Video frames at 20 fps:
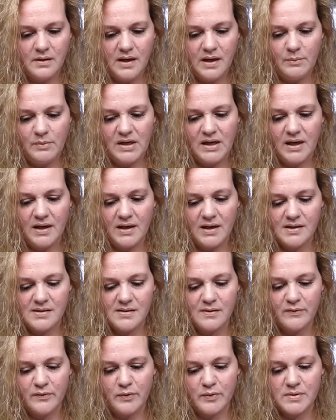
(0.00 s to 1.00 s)
I mean, I
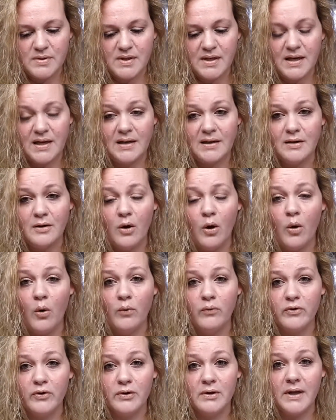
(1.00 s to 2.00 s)
guess if it was like an
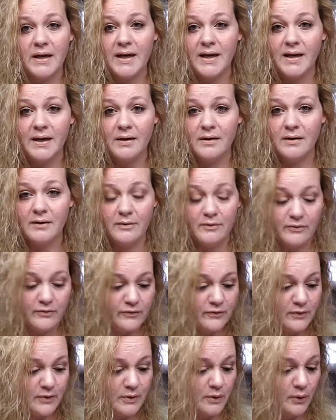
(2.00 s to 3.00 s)
overlay
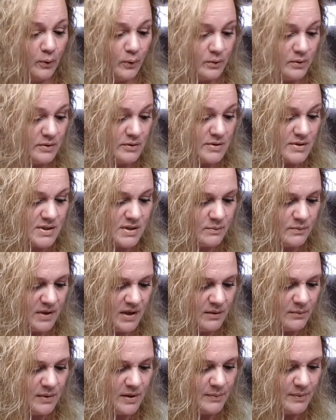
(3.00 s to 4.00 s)
of gold or
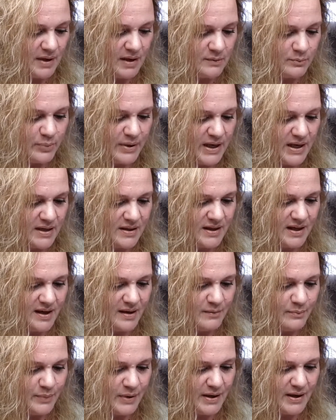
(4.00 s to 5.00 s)
something, maybe I'd pay
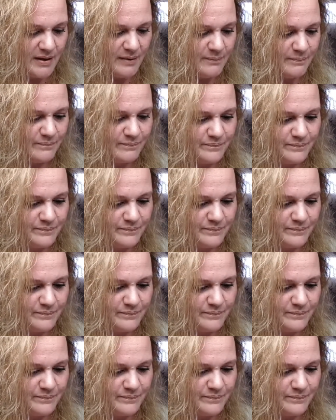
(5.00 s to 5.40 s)
that, but